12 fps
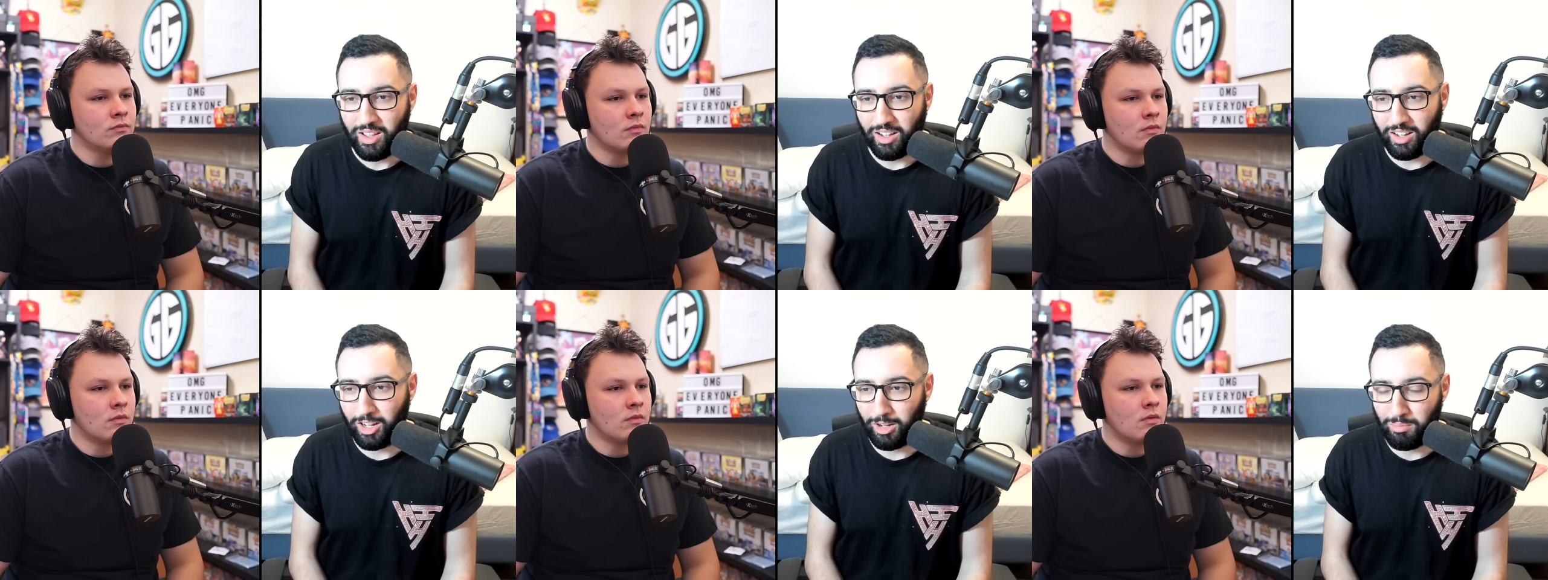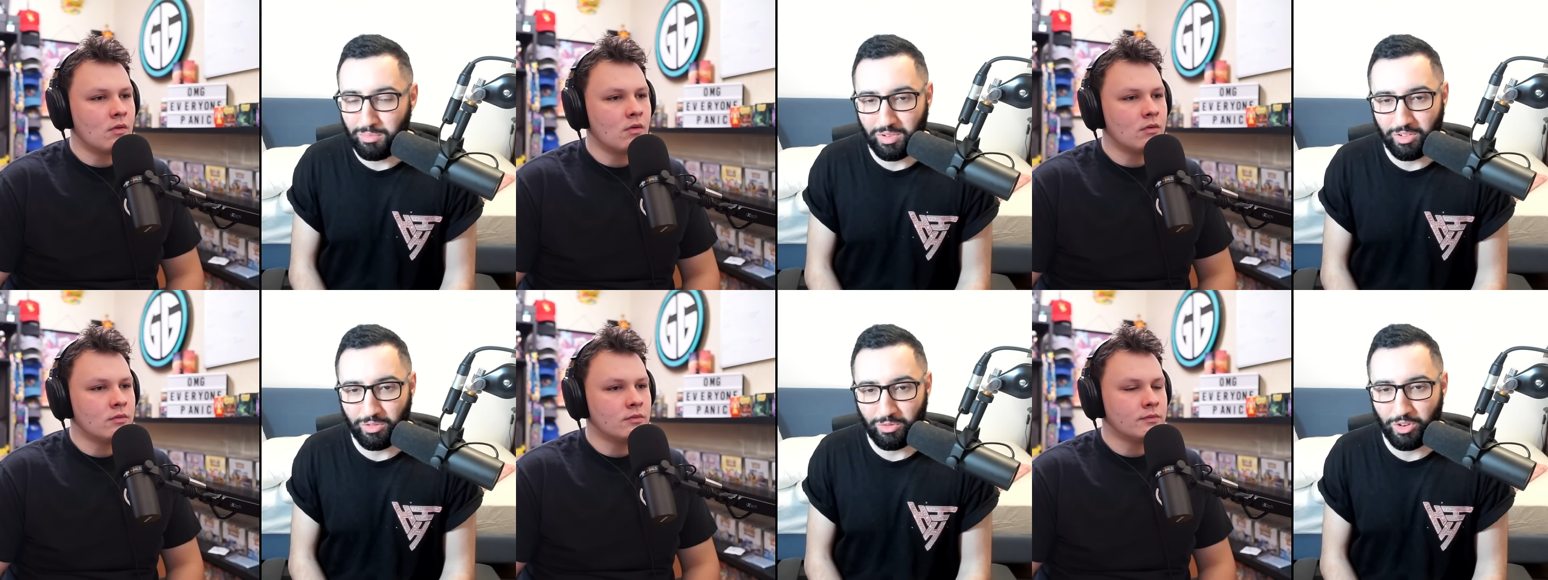Speaker 1: Um,
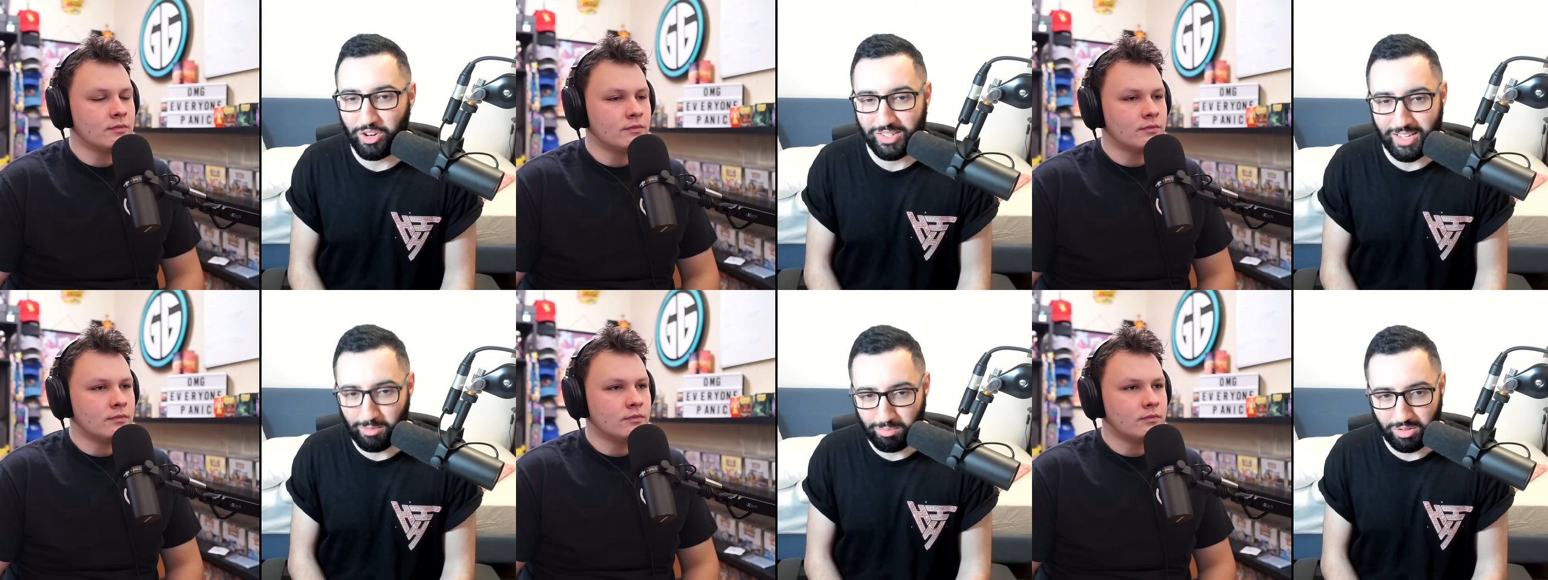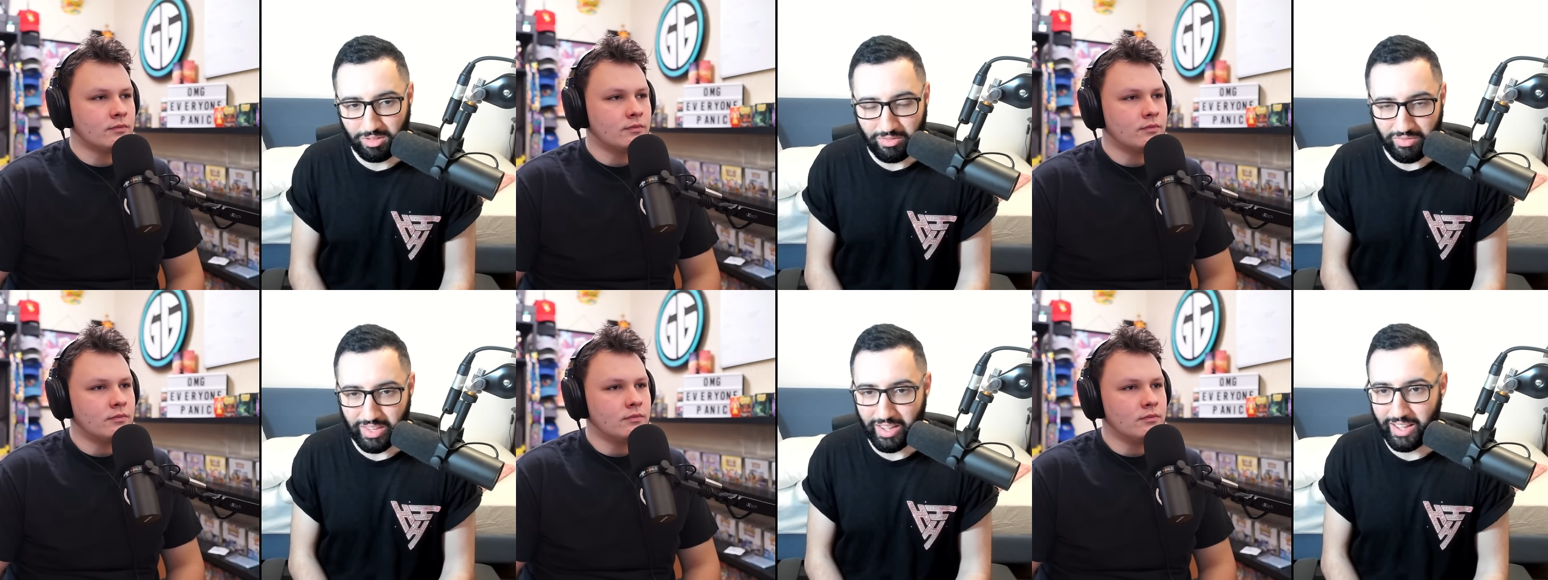for example,
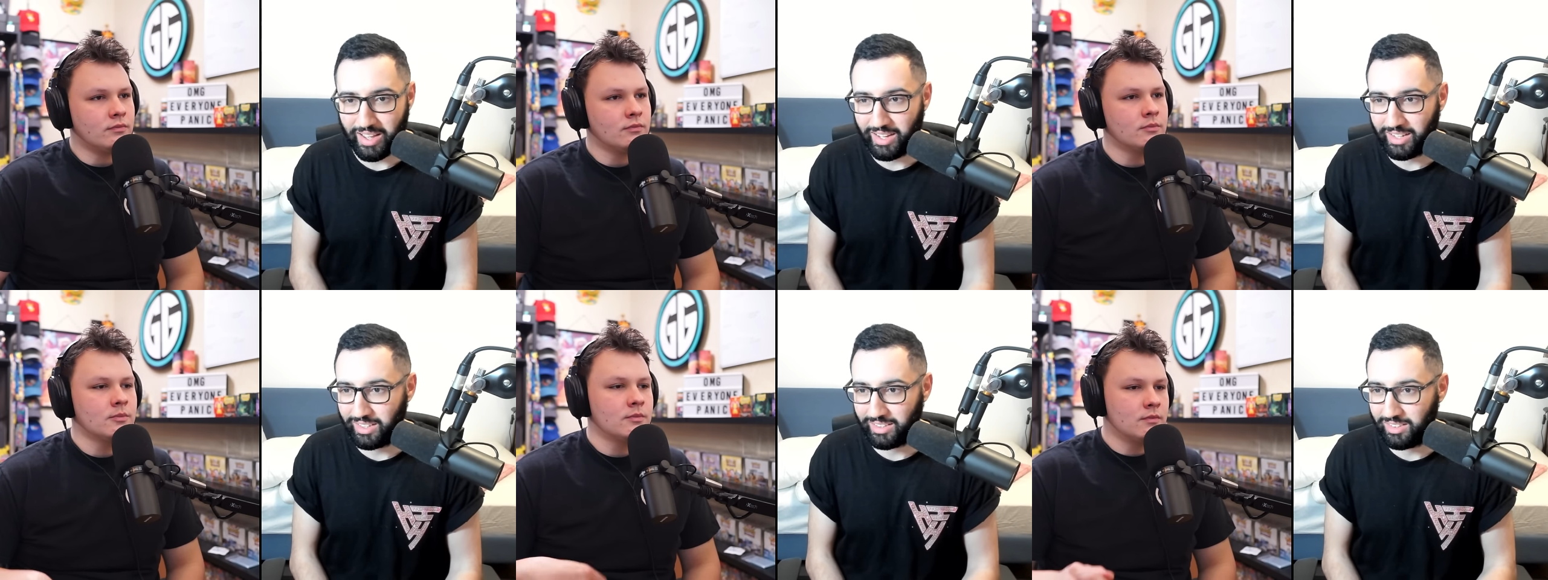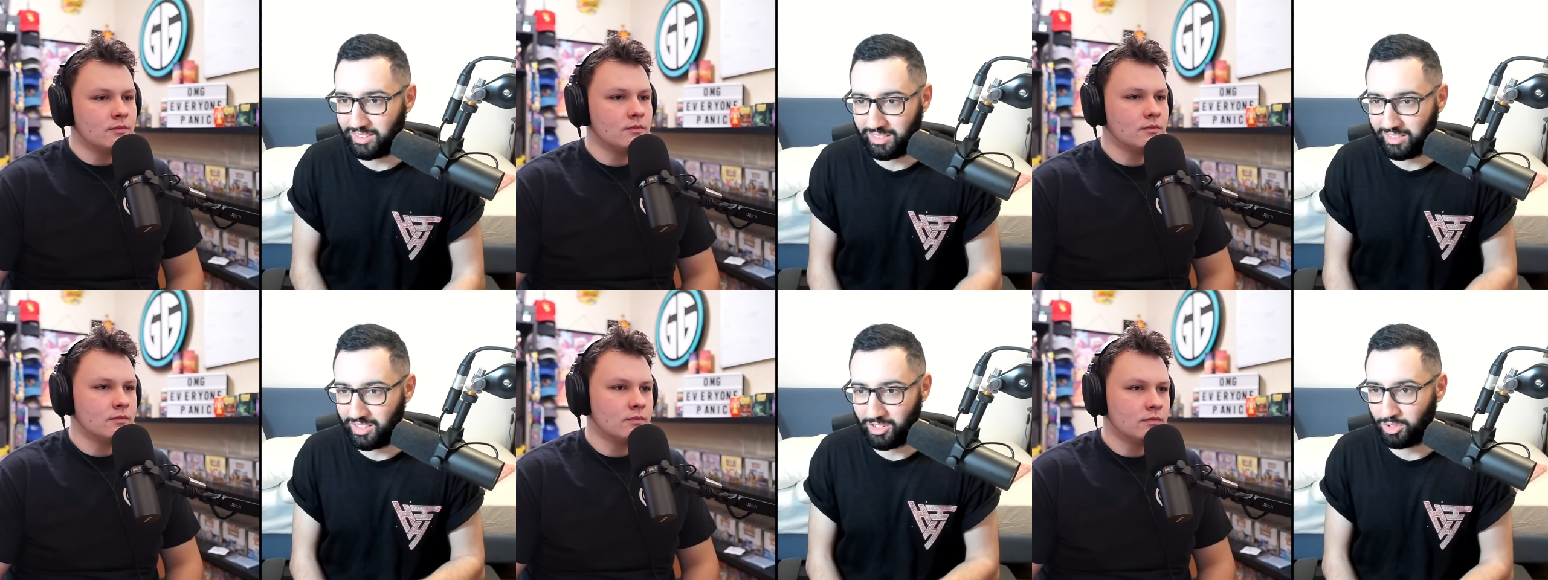uh, you know,